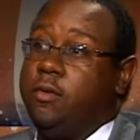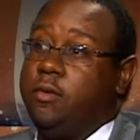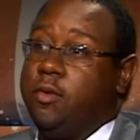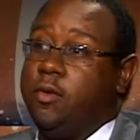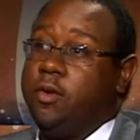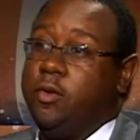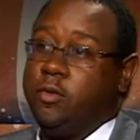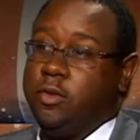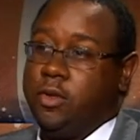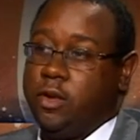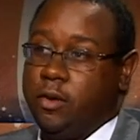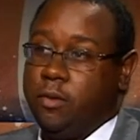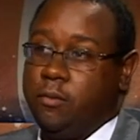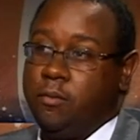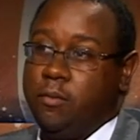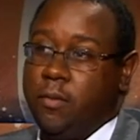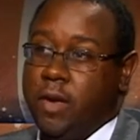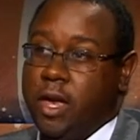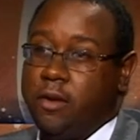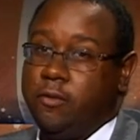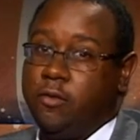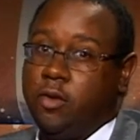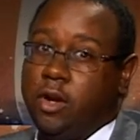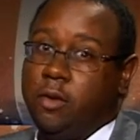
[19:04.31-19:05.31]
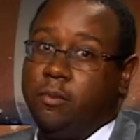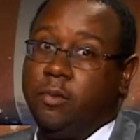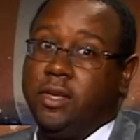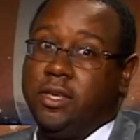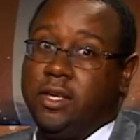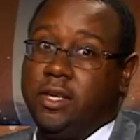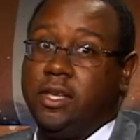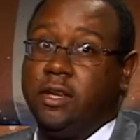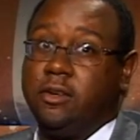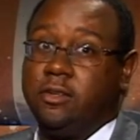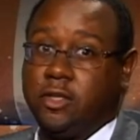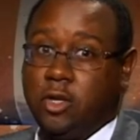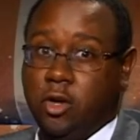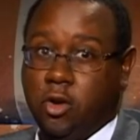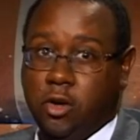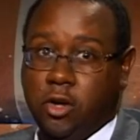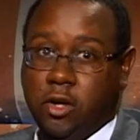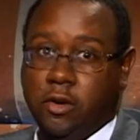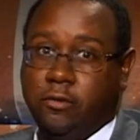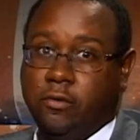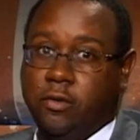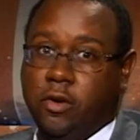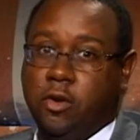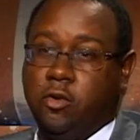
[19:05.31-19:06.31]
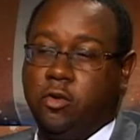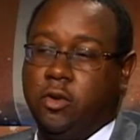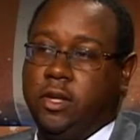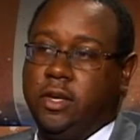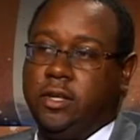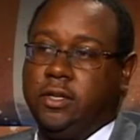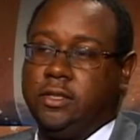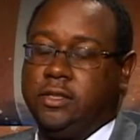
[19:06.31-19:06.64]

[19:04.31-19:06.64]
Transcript: Well, the main voting, but then there's early voting.